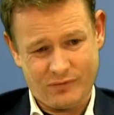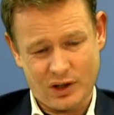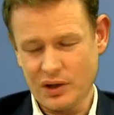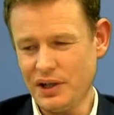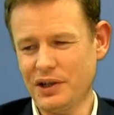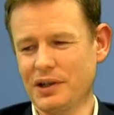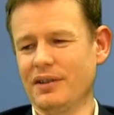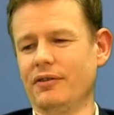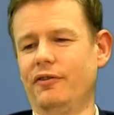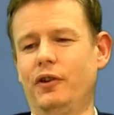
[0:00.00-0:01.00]
To your
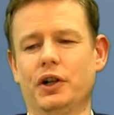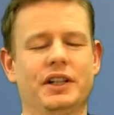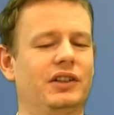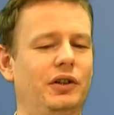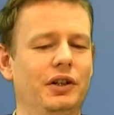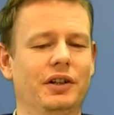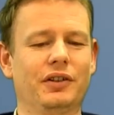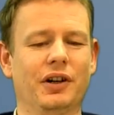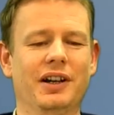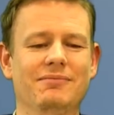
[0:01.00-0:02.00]
verdict, sir.
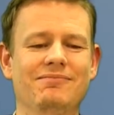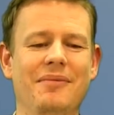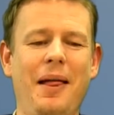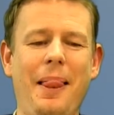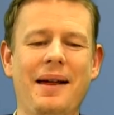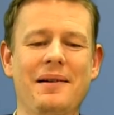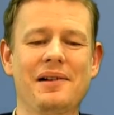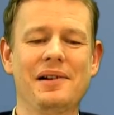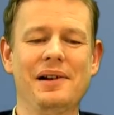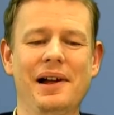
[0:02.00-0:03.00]
Sorry.
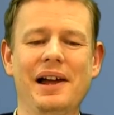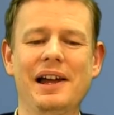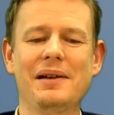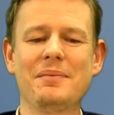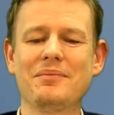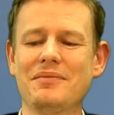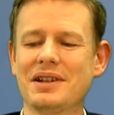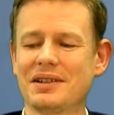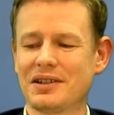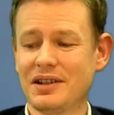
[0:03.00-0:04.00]

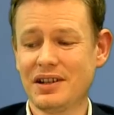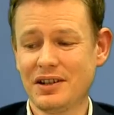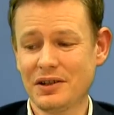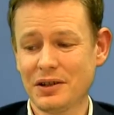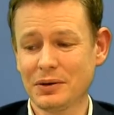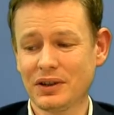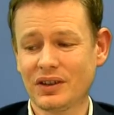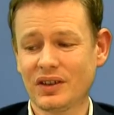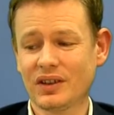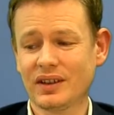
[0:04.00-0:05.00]
Good old
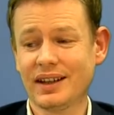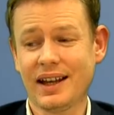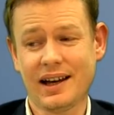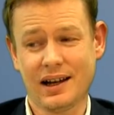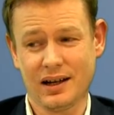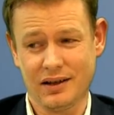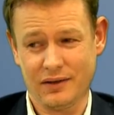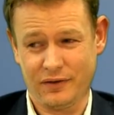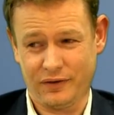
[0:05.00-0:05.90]
Slav.